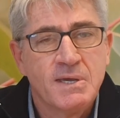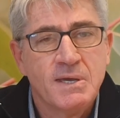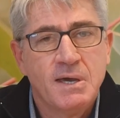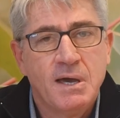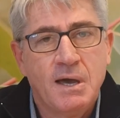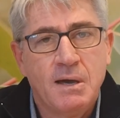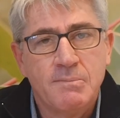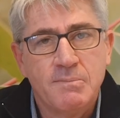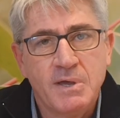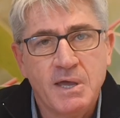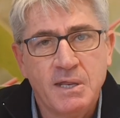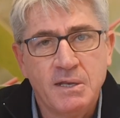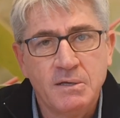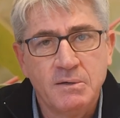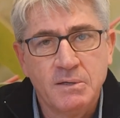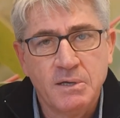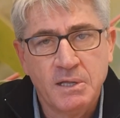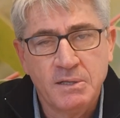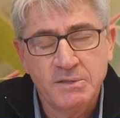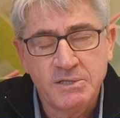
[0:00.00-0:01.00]

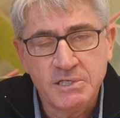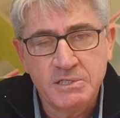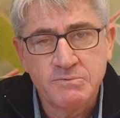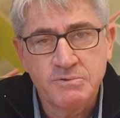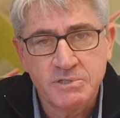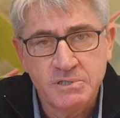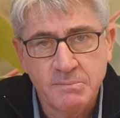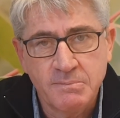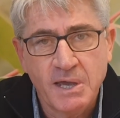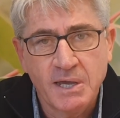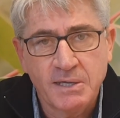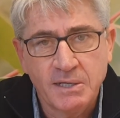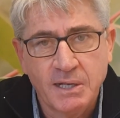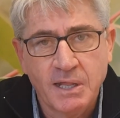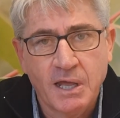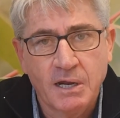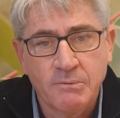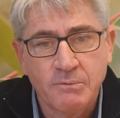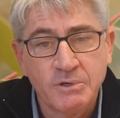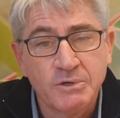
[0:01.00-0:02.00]
And this was a
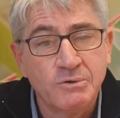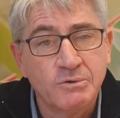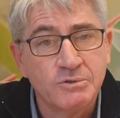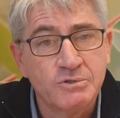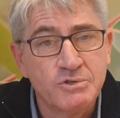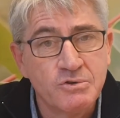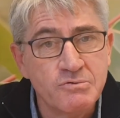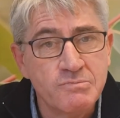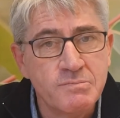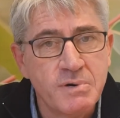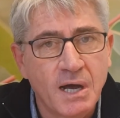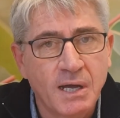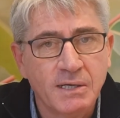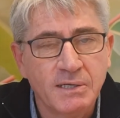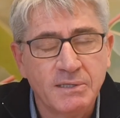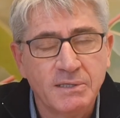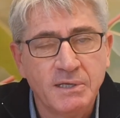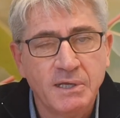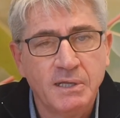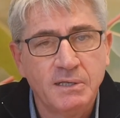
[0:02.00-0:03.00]
maculata we called Tumba
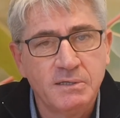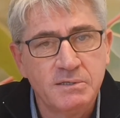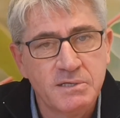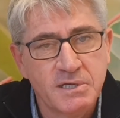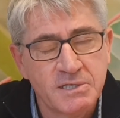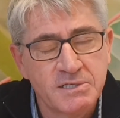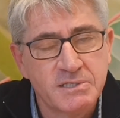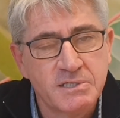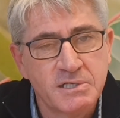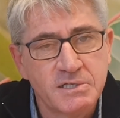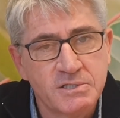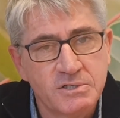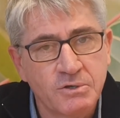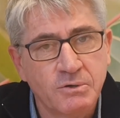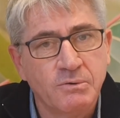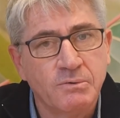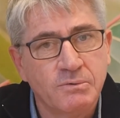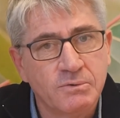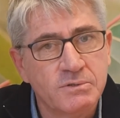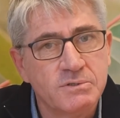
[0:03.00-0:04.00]
in the end,
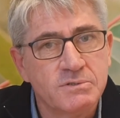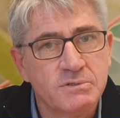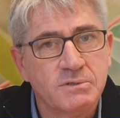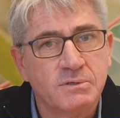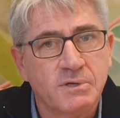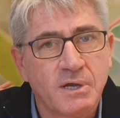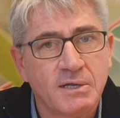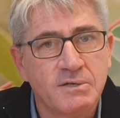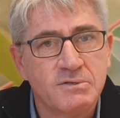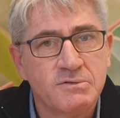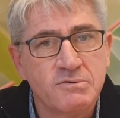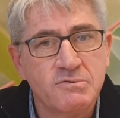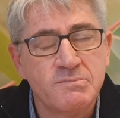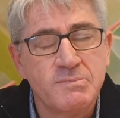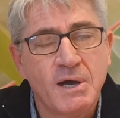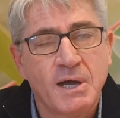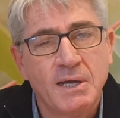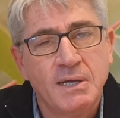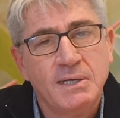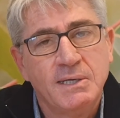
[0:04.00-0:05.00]
ST2
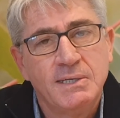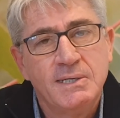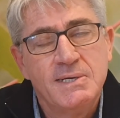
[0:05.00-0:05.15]
Tumba,